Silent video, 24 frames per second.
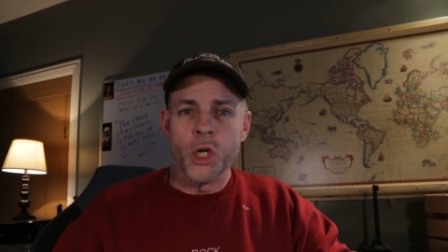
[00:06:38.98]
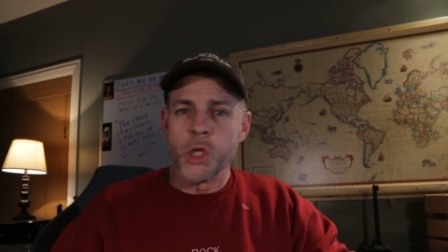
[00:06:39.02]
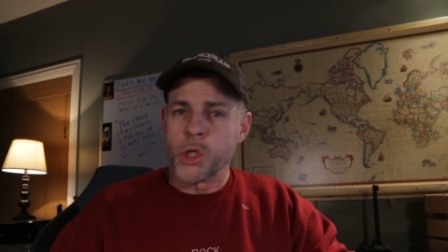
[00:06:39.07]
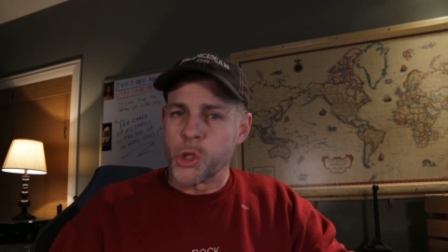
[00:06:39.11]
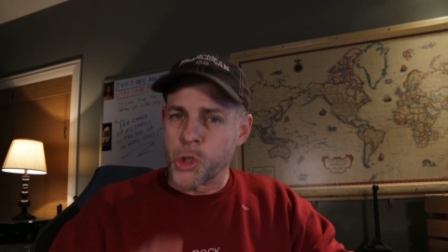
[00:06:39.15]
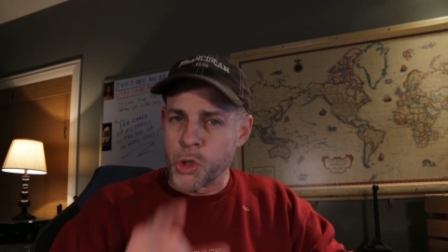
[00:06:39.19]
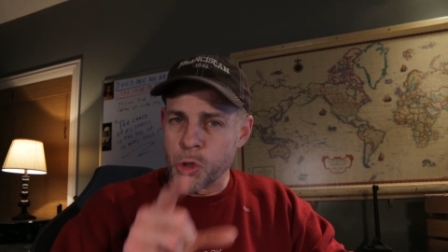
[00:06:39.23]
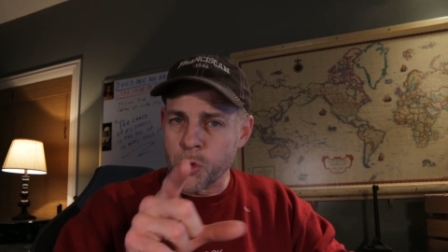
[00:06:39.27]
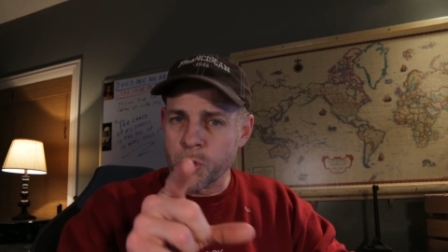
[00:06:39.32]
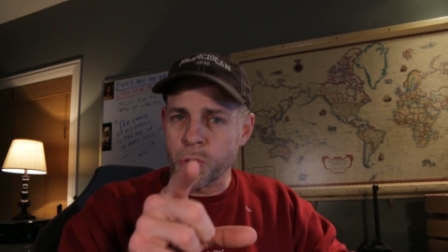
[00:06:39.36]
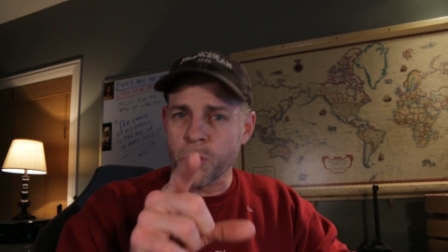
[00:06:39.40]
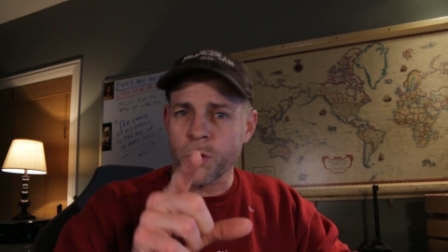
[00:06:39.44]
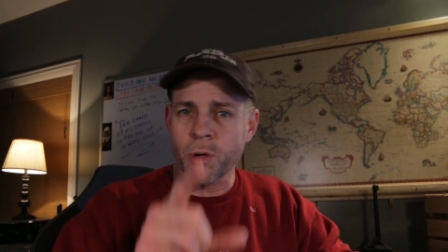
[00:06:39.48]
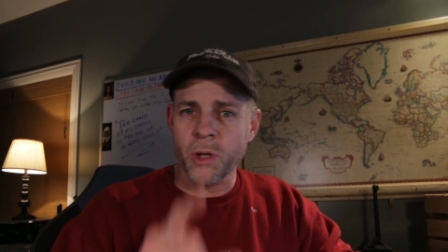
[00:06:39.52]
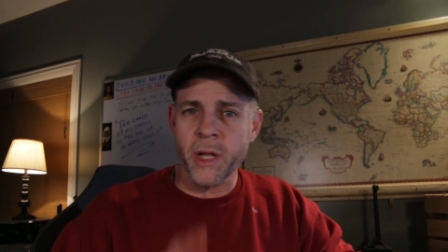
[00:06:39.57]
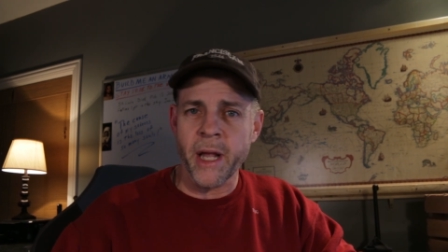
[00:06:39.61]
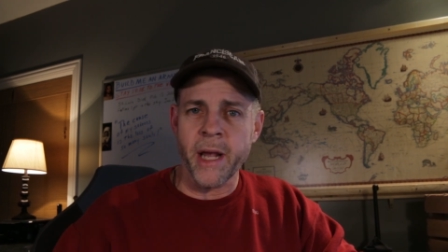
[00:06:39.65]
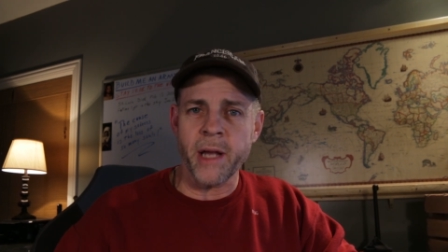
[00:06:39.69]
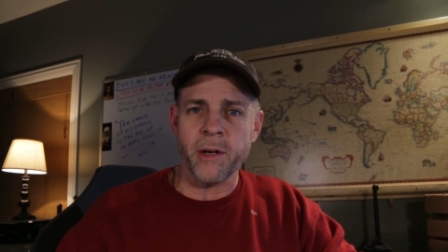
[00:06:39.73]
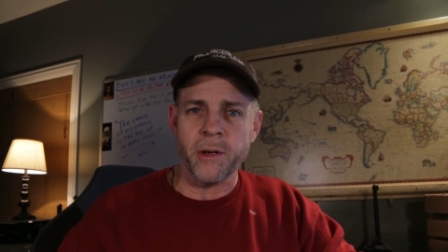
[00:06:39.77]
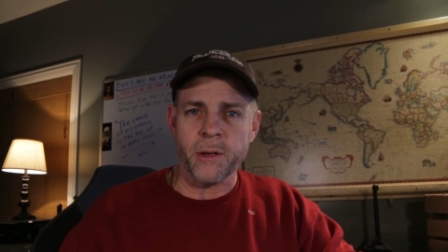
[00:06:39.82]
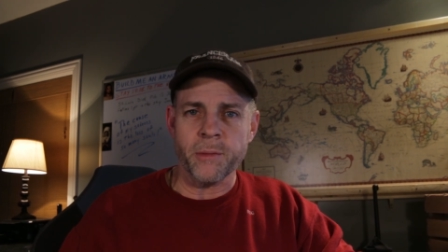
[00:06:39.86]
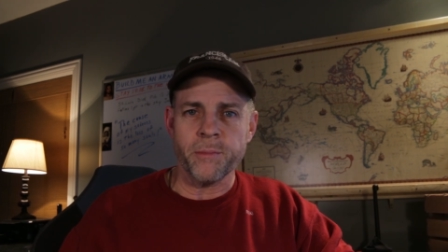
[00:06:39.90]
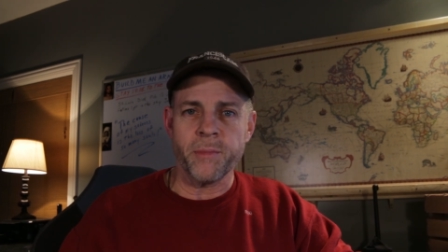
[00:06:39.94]
sooner or
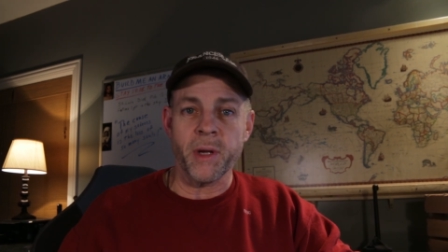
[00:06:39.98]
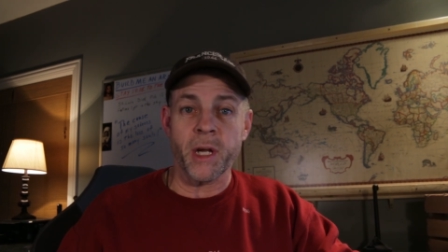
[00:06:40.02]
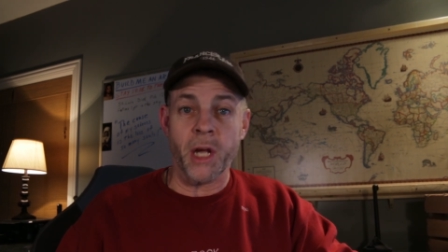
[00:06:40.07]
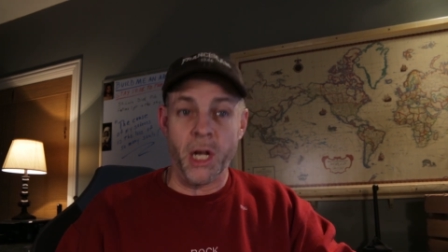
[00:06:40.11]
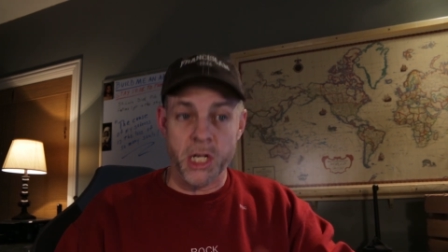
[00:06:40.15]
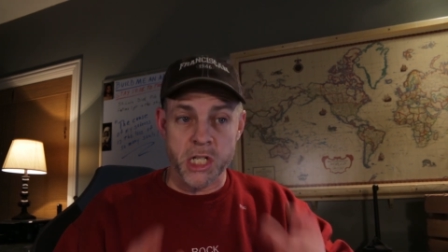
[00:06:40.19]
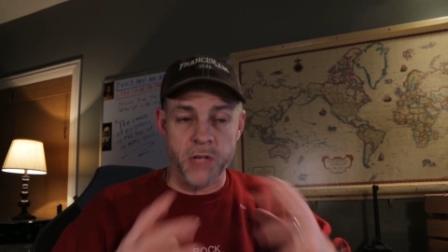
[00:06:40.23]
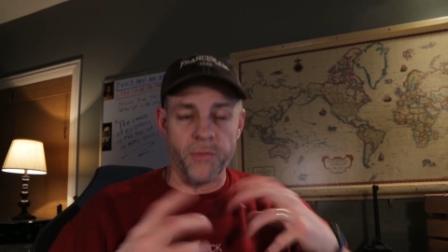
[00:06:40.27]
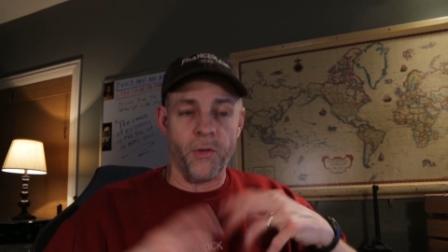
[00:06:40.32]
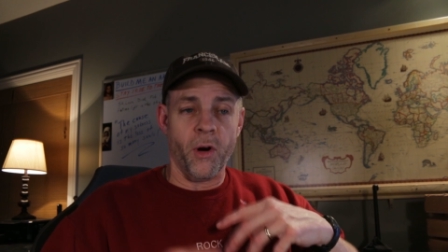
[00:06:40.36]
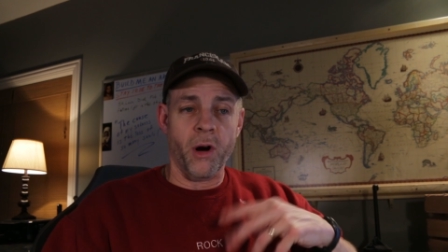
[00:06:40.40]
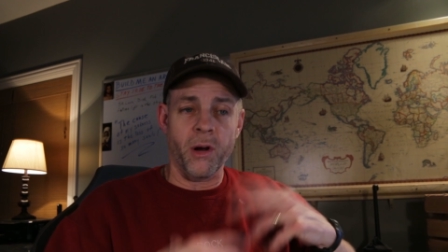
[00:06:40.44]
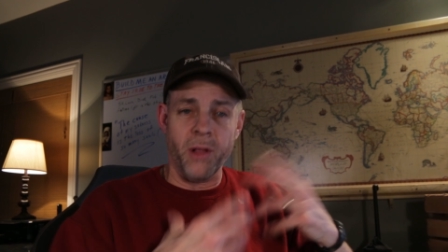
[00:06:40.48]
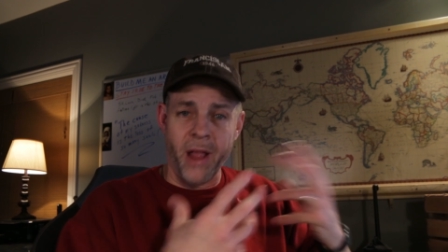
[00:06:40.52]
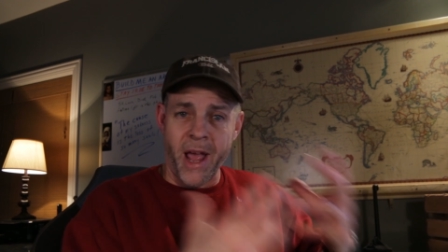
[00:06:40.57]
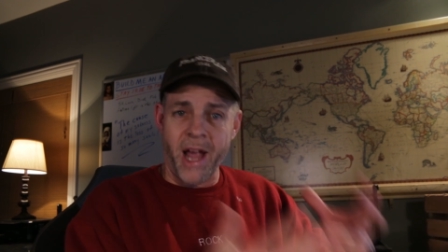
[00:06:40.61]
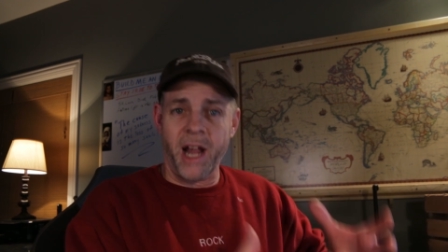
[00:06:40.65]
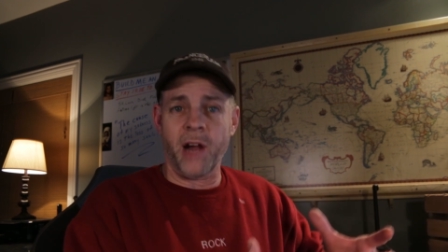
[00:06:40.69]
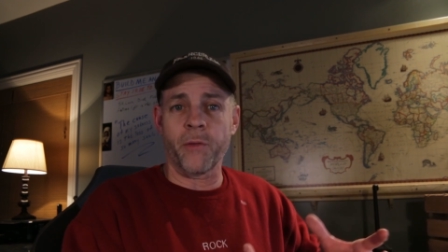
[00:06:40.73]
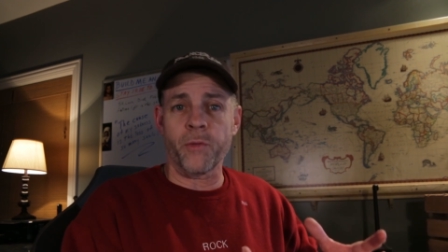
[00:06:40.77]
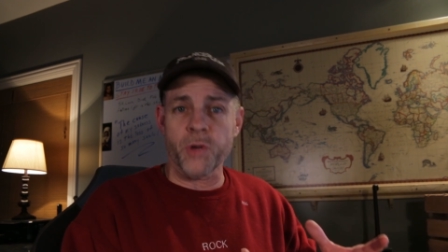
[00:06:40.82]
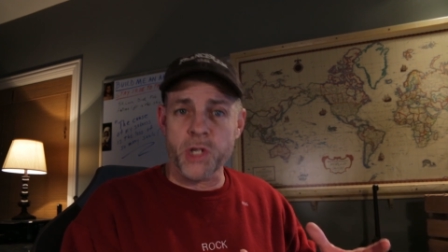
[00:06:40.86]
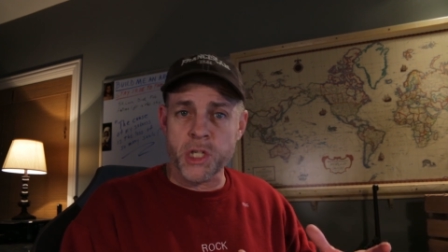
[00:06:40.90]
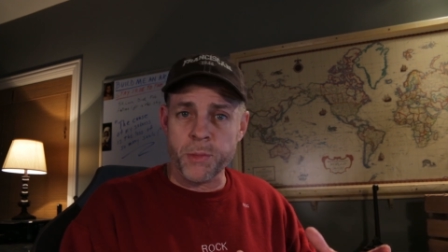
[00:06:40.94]
later, because of our lack of